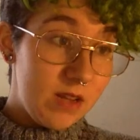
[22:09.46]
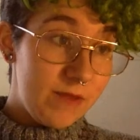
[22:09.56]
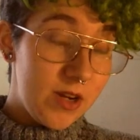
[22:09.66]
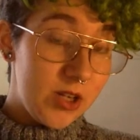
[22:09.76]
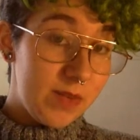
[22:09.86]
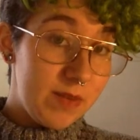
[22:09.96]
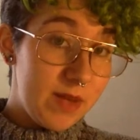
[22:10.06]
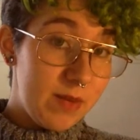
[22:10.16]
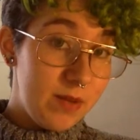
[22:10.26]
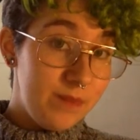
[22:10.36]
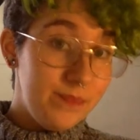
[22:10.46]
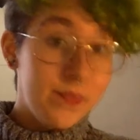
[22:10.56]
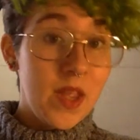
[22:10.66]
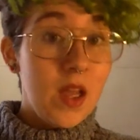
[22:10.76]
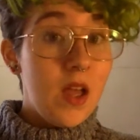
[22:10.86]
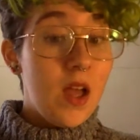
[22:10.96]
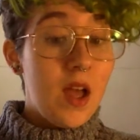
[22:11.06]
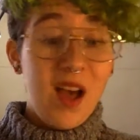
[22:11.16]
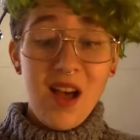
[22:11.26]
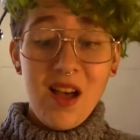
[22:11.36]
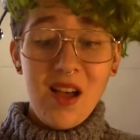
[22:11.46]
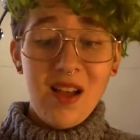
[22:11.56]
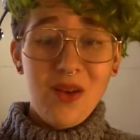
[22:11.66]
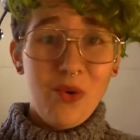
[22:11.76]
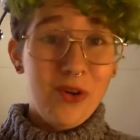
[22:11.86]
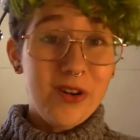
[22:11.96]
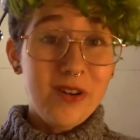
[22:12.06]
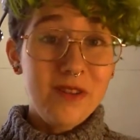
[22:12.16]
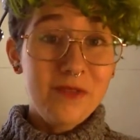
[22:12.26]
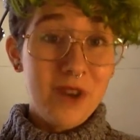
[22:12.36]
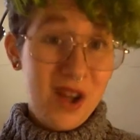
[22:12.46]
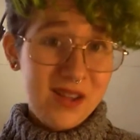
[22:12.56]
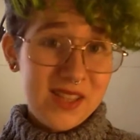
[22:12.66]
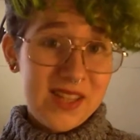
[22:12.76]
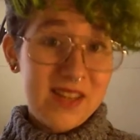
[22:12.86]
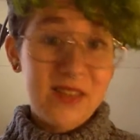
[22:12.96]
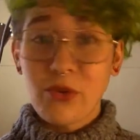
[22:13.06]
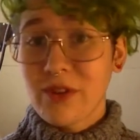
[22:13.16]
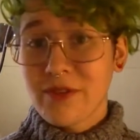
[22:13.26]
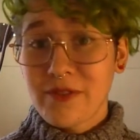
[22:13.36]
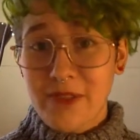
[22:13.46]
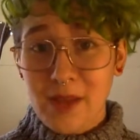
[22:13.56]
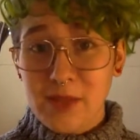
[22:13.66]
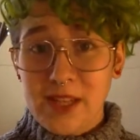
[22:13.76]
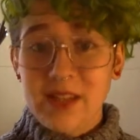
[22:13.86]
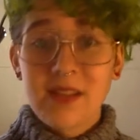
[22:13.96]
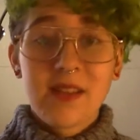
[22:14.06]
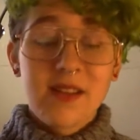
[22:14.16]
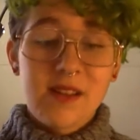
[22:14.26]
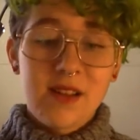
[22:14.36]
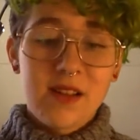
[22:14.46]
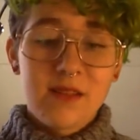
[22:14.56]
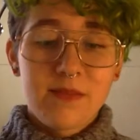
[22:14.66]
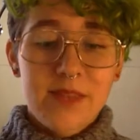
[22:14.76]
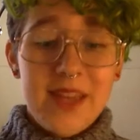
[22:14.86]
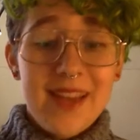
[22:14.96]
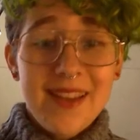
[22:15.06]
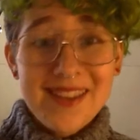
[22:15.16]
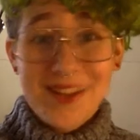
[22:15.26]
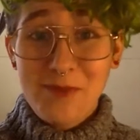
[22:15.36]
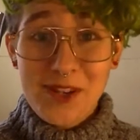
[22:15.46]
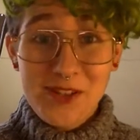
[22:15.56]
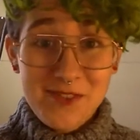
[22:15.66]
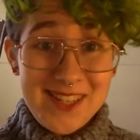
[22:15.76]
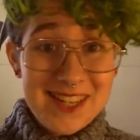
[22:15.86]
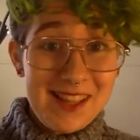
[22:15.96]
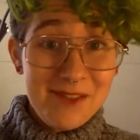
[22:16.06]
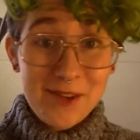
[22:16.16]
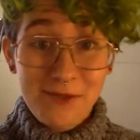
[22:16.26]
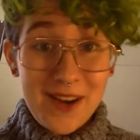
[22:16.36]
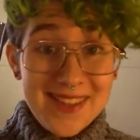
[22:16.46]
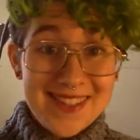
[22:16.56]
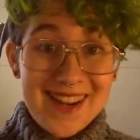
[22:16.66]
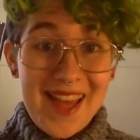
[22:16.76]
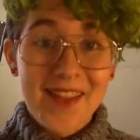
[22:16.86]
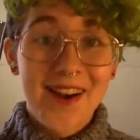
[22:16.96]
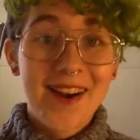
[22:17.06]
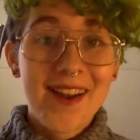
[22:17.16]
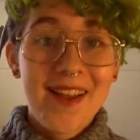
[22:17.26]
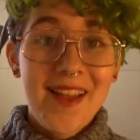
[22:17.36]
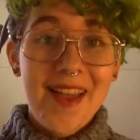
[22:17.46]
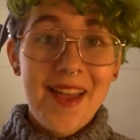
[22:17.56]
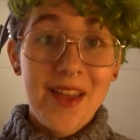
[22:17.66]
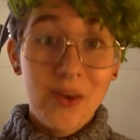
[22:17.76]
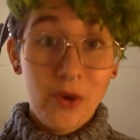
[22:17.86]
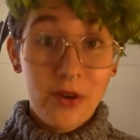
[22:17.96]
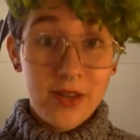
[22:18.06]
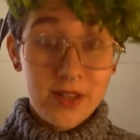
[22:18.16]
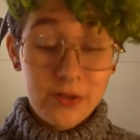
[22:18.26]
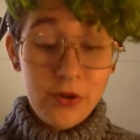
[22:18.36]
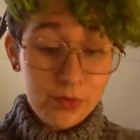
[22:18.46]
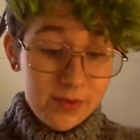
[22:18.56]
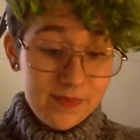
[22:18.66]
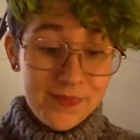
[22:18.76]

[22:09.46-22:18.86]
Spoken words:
free shipping minimum, order for holidays, order for family. Get a bunch of tea-loving friends together and order as a group.